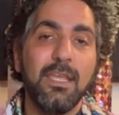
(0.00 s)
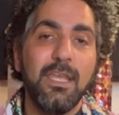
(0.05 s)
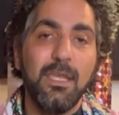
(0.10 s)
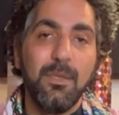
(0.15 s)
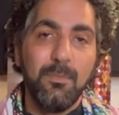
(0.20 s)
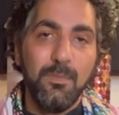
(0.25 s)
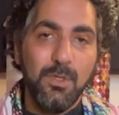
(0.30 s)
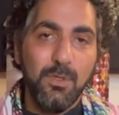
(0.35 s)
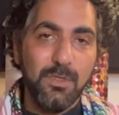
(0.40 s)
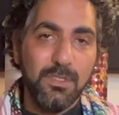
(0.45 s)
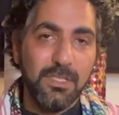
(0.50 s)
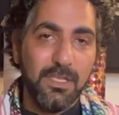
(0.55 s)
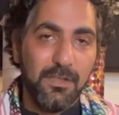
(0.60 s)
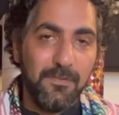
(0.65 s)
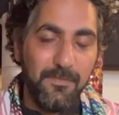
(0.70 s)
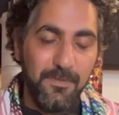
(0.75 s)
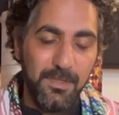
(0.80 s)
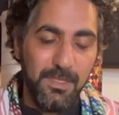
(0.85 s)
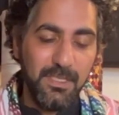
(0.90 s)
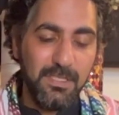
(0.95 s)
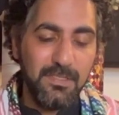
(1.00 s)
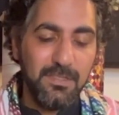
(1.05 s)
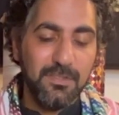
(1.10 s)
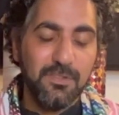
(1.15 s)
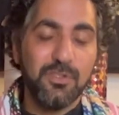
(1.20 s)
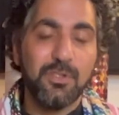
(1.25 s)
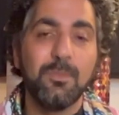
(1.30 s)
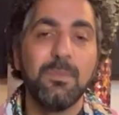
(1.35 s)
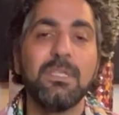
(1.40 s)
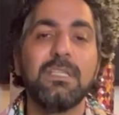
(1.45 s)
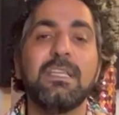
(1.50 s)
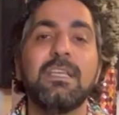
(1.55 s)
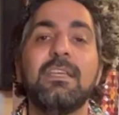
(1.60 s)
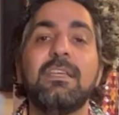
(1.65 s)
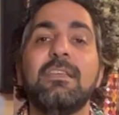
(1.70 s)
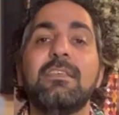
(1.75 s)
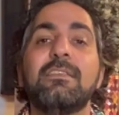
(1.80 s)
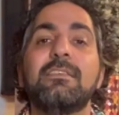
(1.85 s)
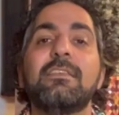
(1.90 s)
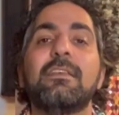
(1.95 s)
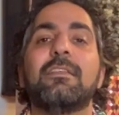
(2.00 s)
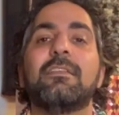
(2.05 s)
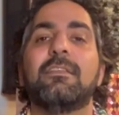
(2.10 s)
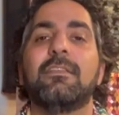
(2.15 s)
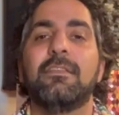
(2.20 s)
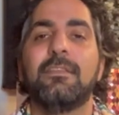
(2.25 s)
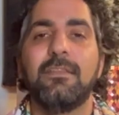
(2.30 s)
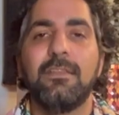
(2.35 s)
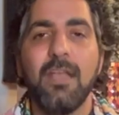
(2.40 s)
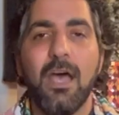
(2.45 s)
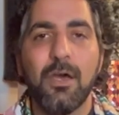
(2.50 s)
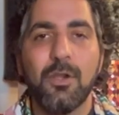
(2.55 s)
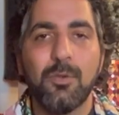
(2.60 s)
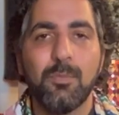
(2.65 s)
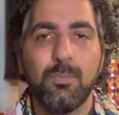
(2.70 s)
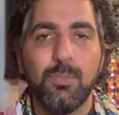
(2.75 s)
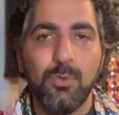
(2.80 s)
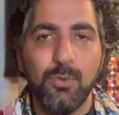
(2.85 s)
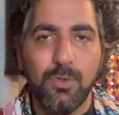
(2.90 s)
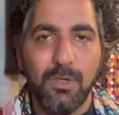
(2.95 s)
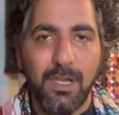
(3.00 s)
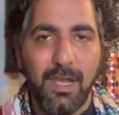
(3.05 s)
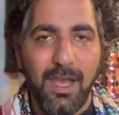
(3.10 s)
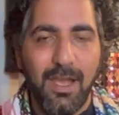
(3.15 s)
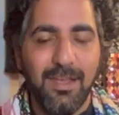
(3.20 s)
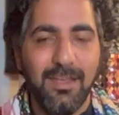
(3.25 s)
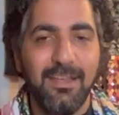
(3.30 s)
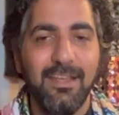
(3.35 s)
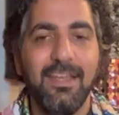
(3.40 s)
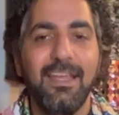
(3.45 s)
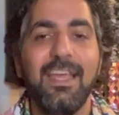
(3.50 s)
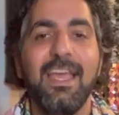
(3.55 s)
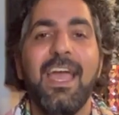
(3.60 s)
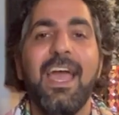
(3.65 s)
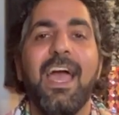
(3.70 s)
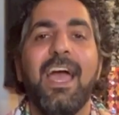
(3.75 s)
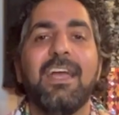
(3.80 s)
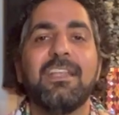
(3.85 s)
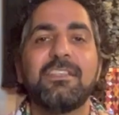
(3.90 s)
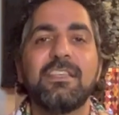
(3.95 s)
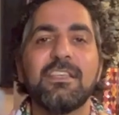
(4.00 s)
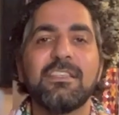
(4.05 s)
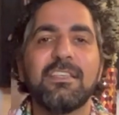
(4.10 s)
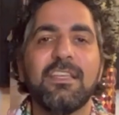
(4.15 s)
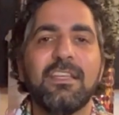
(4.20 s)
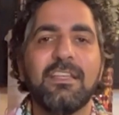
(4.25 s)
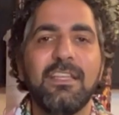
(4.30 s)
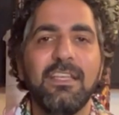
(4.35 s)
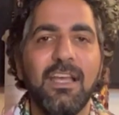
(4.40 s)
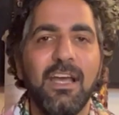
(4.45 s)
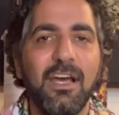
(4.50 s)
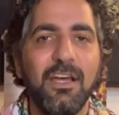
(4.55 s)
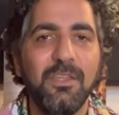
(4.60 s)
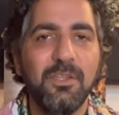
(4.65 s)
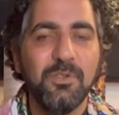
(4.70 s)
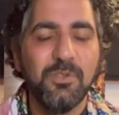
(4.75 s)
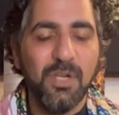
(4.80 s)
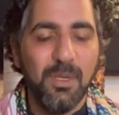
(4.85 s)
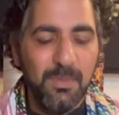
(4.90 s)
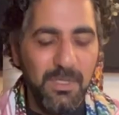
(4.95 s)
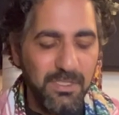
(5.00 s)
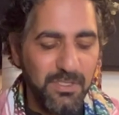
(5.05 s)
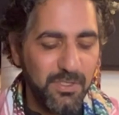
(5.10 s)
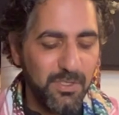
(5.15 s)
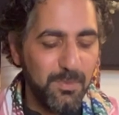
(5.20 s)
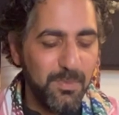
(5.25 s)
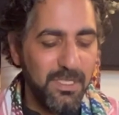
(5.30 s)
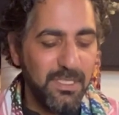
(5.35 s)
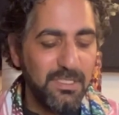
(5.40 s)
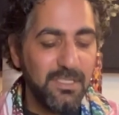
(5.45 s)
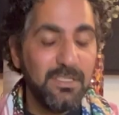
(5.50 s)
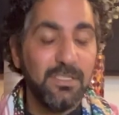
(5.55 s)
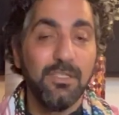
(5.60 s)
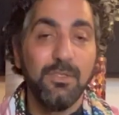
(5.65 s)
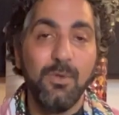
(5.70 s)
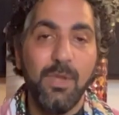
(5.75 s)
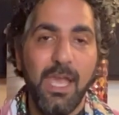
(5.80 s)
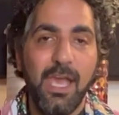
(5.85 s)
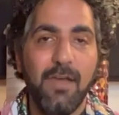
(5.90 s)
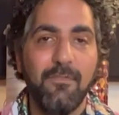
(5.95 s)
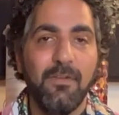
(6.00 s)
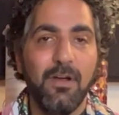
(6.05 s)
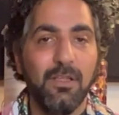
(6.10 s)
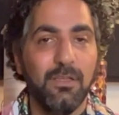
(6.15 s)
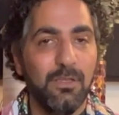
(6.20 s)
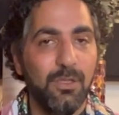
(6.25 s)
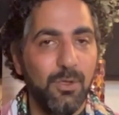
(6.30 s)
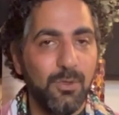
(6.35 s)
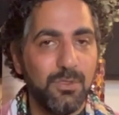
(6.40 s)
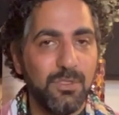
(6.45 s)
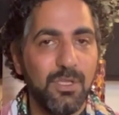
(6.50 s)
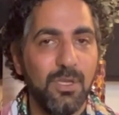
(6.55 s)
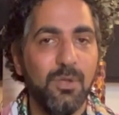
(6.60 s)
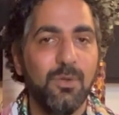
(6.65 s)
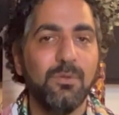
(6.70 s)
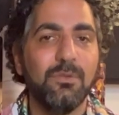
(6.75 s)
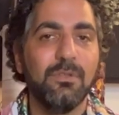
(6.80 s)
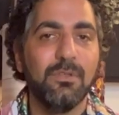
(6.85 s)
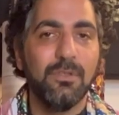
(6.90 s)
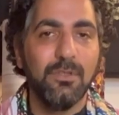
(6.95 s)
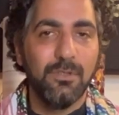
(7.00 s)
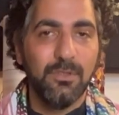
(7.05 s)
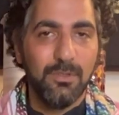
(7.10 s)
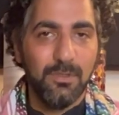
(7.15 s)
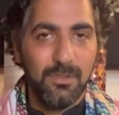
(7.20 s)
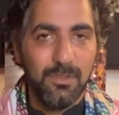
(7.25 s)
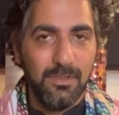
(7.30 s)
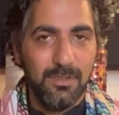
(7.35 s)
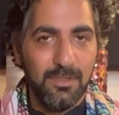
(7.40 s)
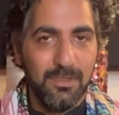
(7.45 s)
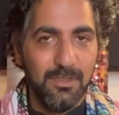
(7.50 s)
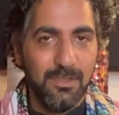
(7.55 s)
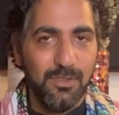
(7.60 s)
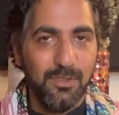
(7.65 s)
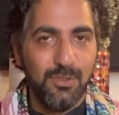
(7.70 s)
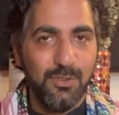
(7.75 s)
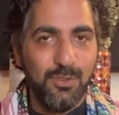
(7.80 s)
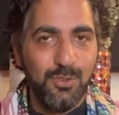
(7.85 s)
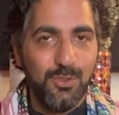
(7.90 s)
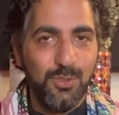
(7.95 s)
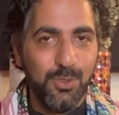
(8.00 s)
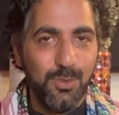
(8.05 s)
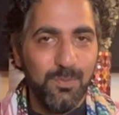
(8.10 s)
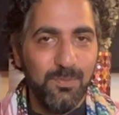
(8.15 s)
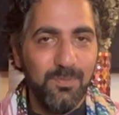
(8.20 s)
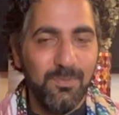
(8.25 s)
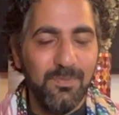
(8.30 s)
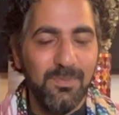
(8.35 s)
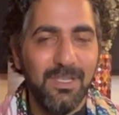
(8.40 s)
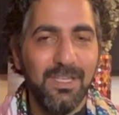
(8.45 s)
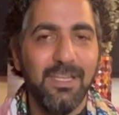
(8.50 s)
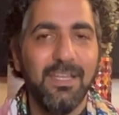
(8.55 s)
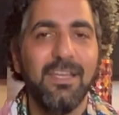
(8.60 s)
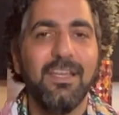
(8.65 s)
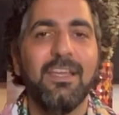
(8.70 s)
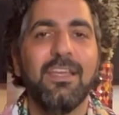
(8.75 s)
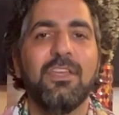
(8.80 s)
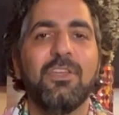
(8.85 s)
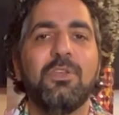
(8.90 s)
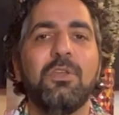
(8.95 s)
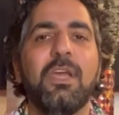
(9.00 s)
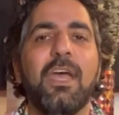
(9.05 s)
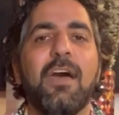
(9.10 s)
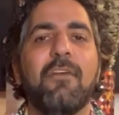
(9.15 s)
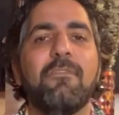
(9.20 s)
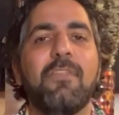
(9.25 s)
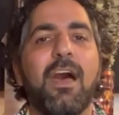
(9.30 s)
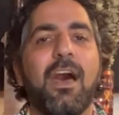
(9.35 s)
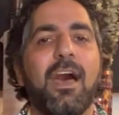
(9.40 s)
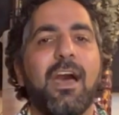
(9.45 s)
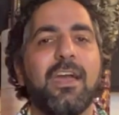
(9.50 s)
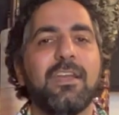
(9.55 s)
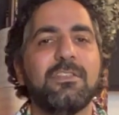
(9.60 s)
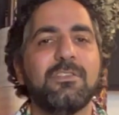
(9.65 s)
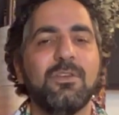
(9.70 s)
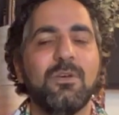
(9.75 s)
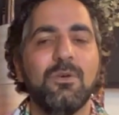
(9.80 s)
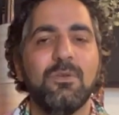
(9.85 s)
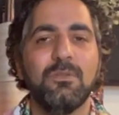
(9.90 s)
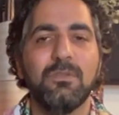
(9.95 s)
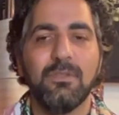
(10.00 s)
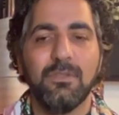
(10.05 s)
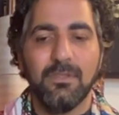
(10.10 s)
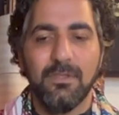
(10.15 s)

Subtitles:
in music for this instrument is darbuka. And just like the other drum instruments, you have a low tone, dum. You have the high tone,